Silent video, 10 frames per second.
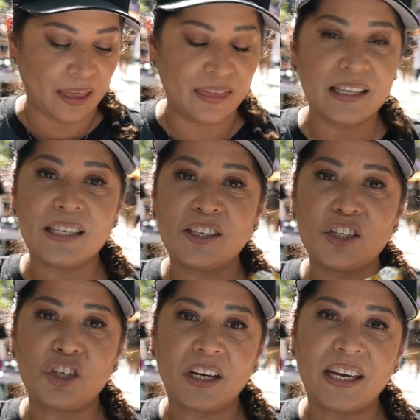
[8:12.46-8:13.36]
This is the
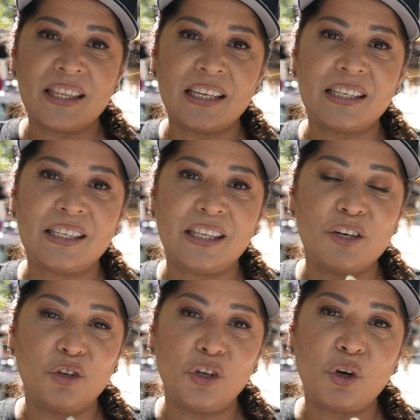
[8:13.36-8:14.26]
chicken. This is the
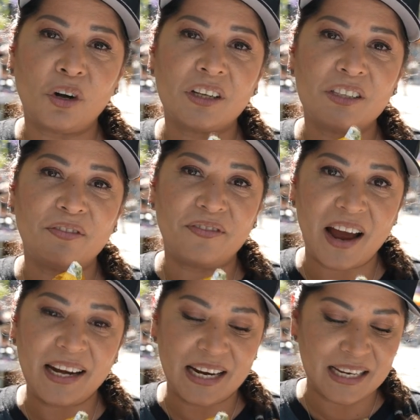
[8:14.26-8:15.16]
New York's
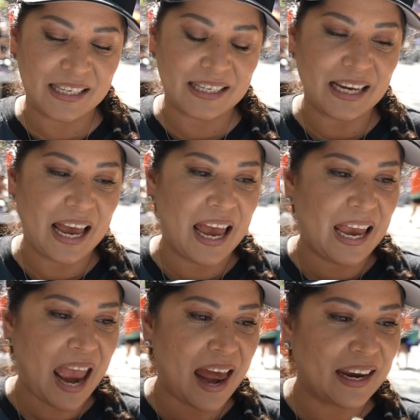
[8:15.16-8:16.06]
finest,
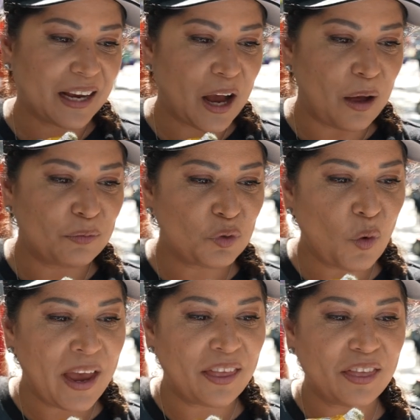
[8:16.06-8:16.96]
and it comes
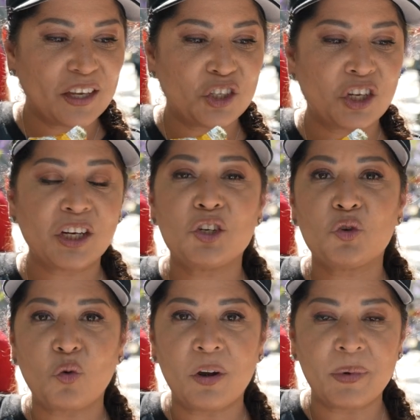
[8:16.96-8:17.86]
with chicken
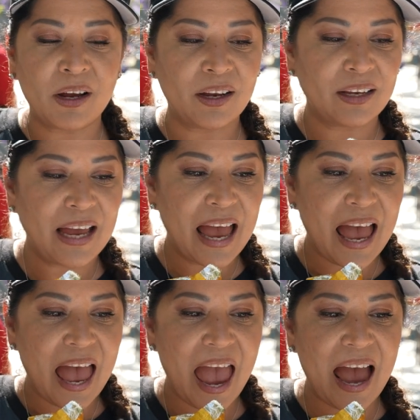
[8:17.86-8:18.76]
shawarma
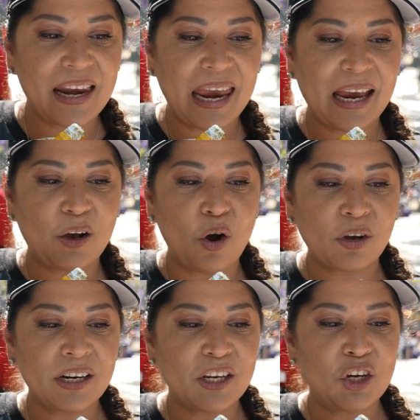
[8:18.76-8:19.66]
and a
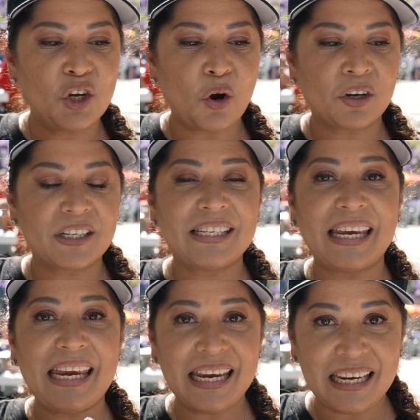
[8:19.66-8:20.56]
coconut yogurt
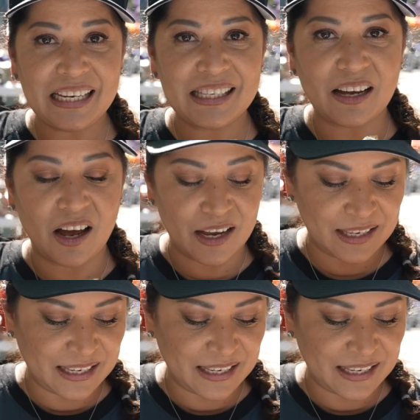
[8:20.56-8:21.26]
tahini sauce.